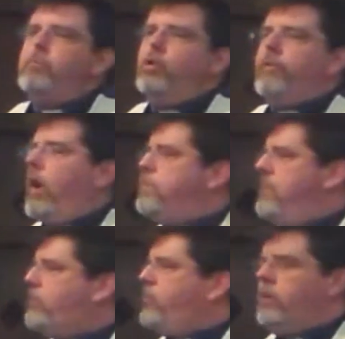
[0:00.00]
to move our
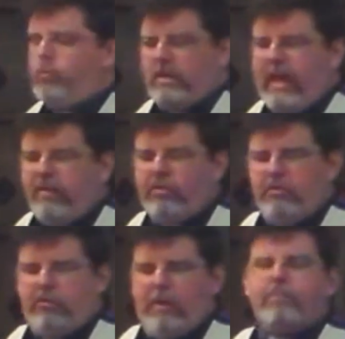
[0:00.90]
mission
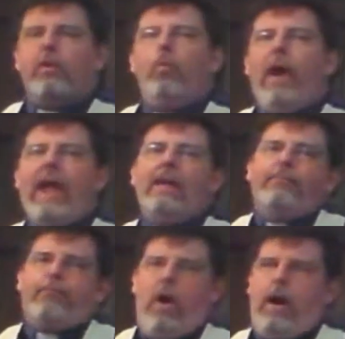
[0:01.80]
relationships
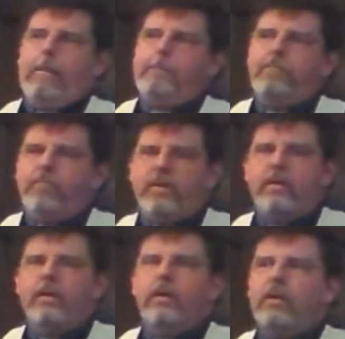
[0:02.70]
away from
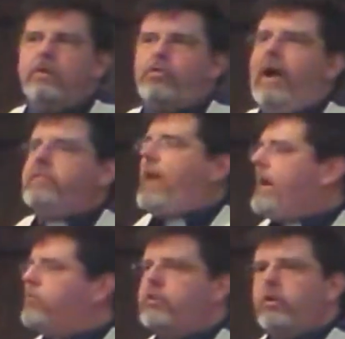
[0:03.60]

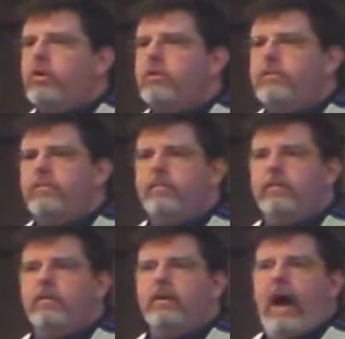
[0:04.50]
transactional?
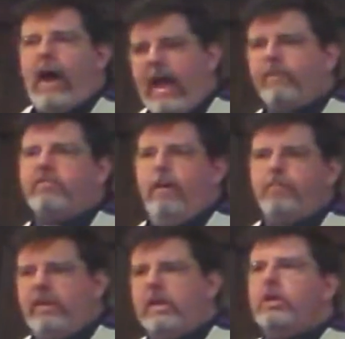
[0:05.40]
I have
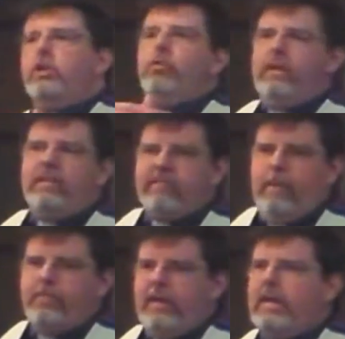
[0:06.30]
something, you need
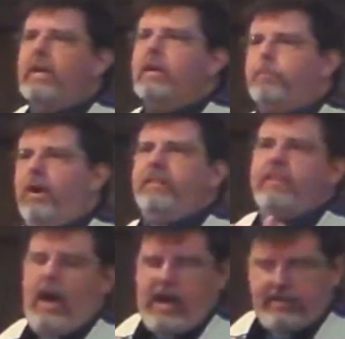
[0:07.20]
something, praise
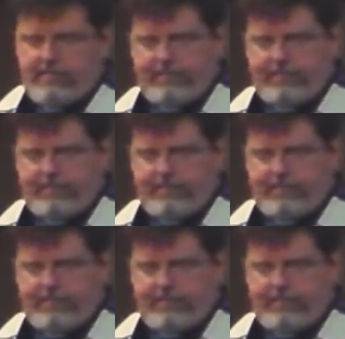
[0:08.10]
God.